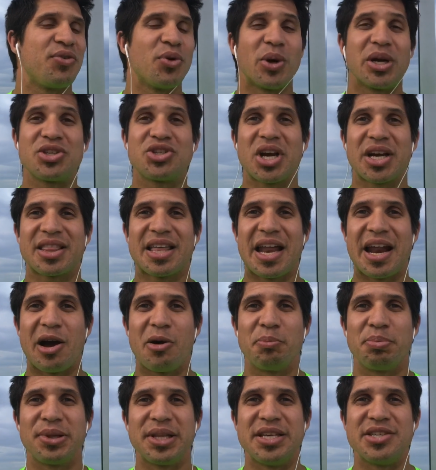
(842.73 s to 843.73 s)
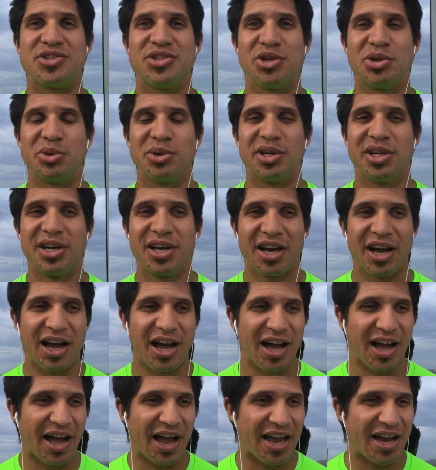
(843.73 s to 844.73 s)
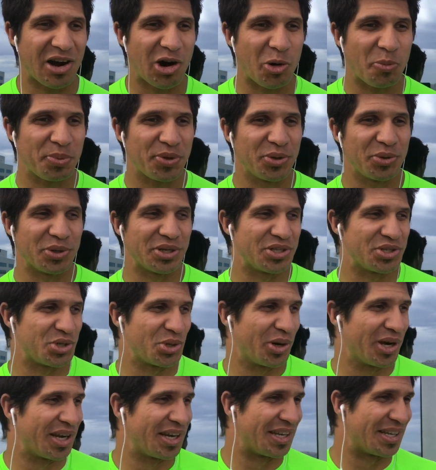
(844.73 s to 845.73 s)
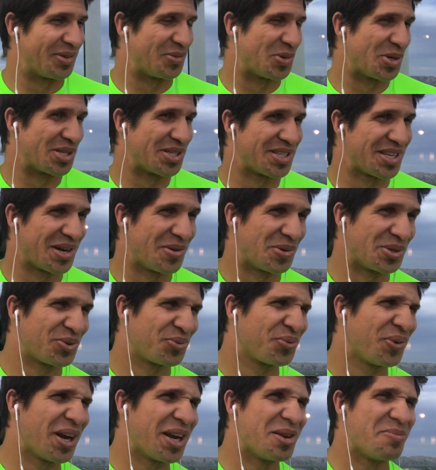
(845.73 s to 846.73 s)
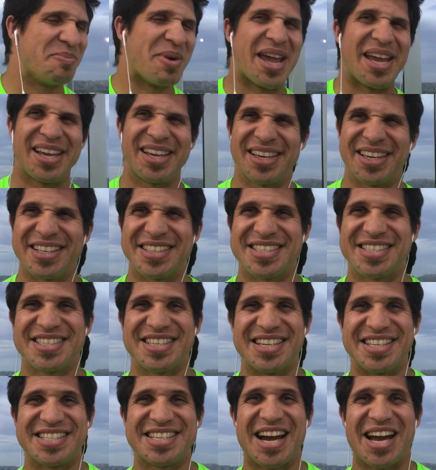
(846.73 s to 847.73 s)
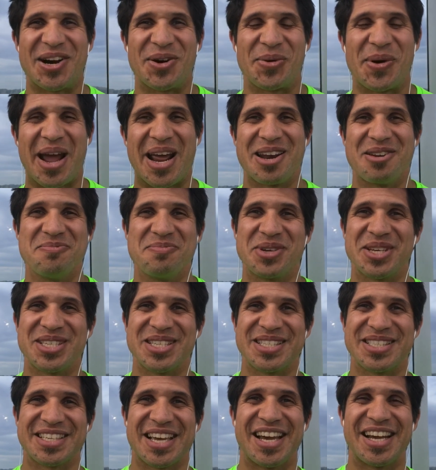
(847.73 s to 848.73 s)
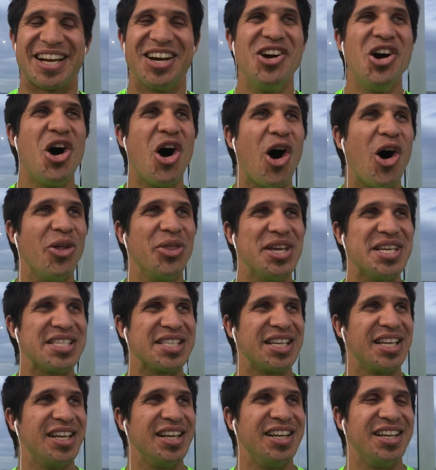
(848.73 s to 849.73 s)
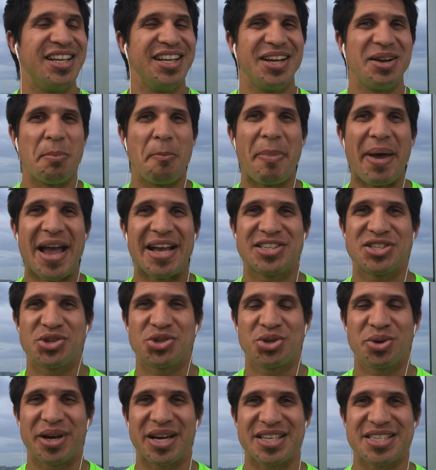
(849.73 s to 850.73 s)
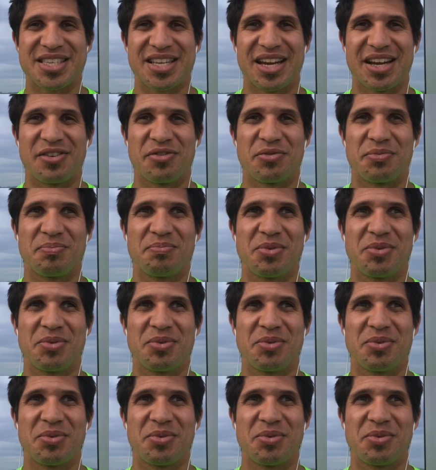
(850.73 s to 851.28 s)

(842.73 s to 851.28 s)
you want to check that out, please do. I hope you enjoy it. It was fun to make. It's kind of random because it's like all these little bags of tricks that I've